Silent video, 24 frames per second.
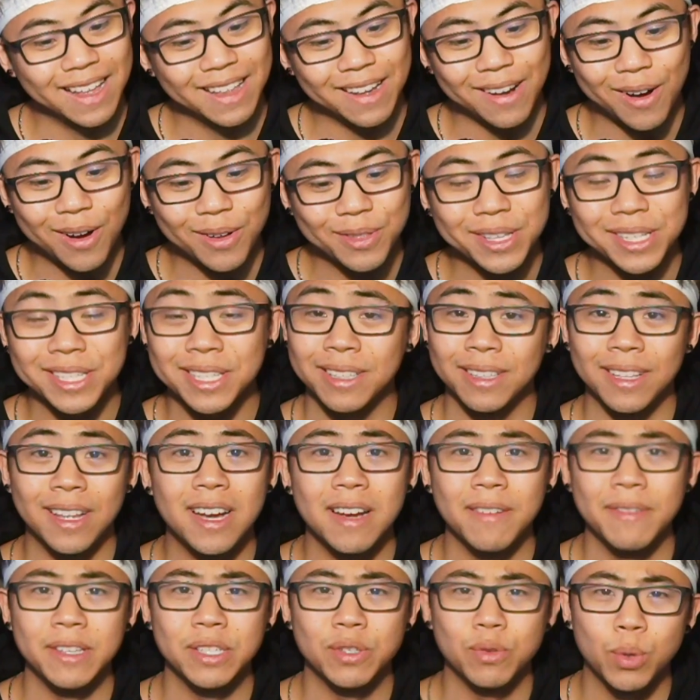all this
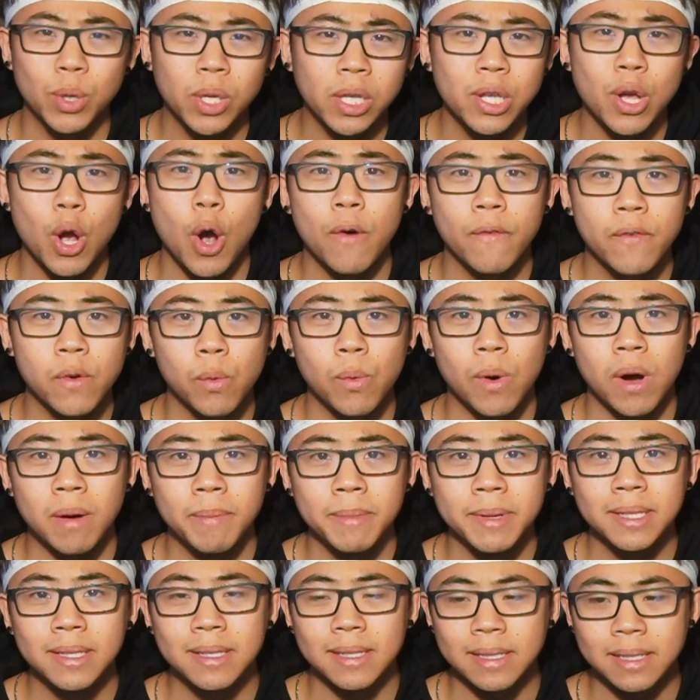love is really
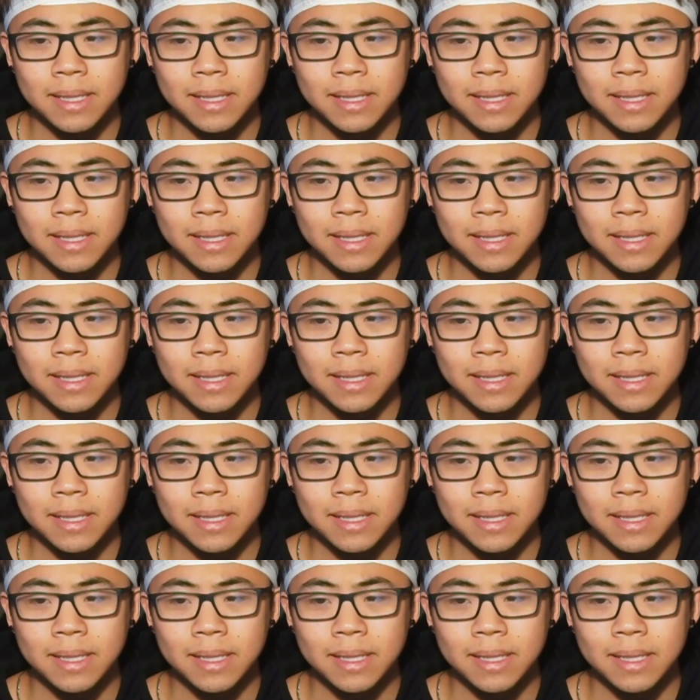overwhelming